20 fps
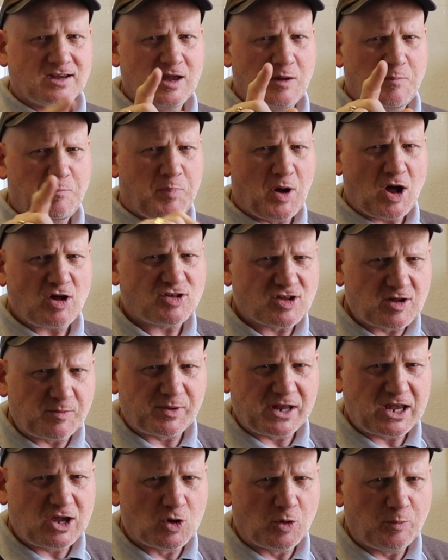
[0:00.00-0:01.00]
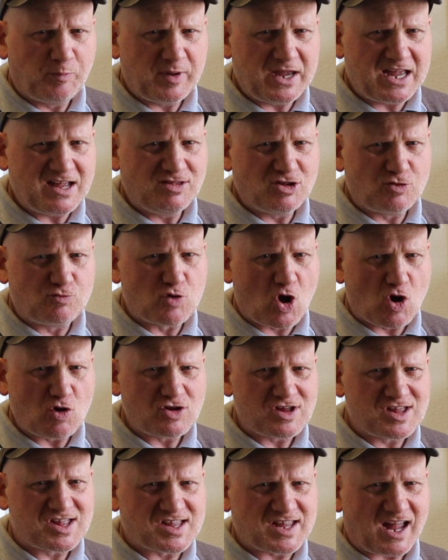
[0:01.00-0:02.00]
you possibly could be in the
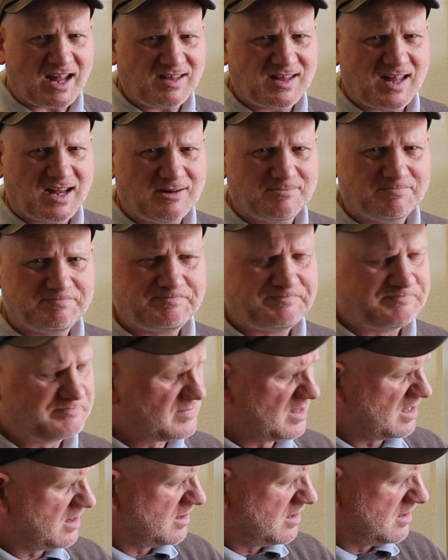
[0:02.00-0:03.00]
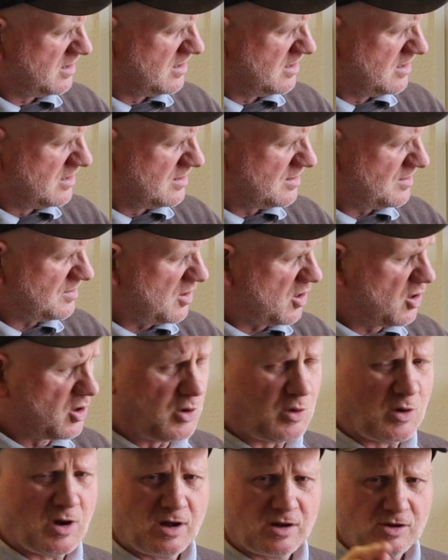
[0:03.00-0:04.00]
wrong setting.
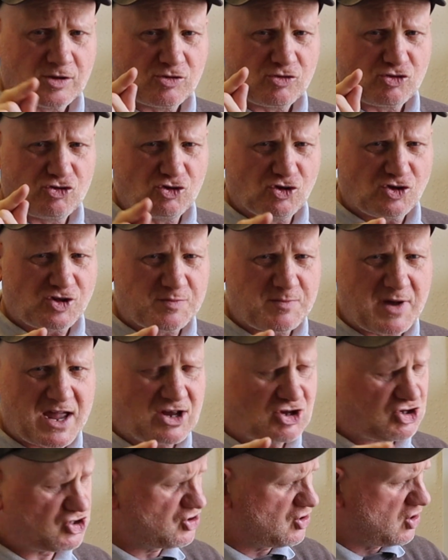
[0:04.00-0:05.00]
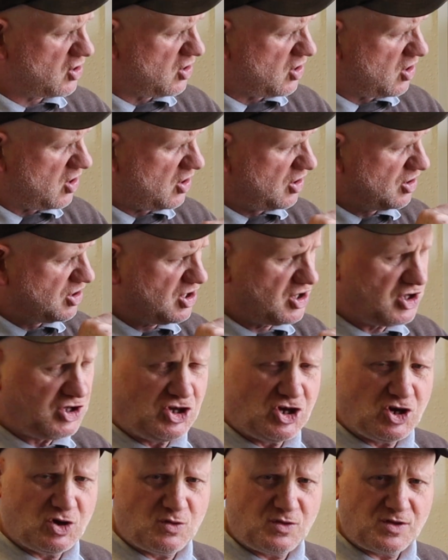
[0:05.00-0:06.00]
So just make sure you're
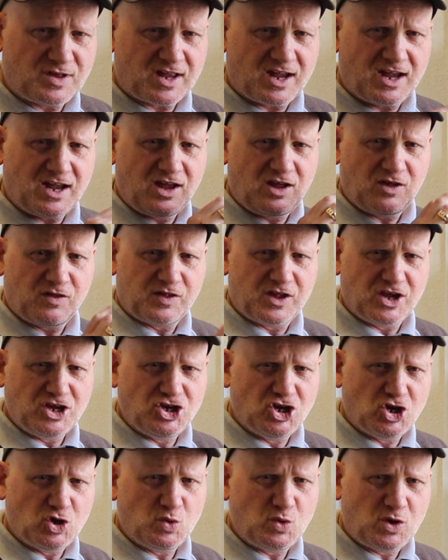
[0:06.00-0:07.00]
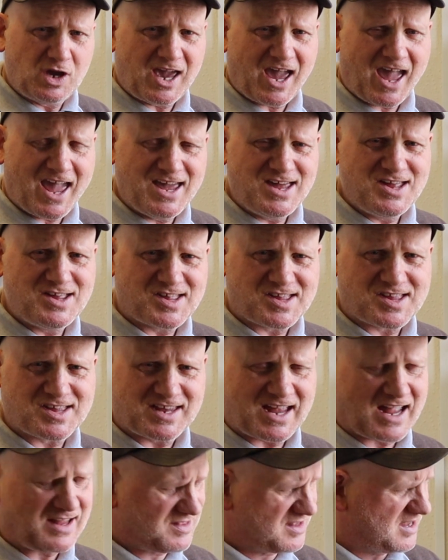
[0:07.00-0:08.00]
using the UK
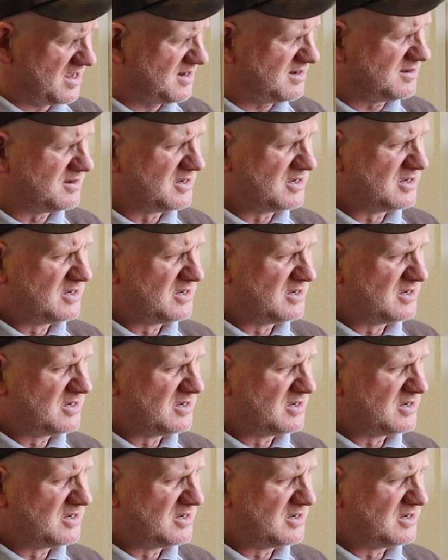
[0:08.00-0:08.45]
setting.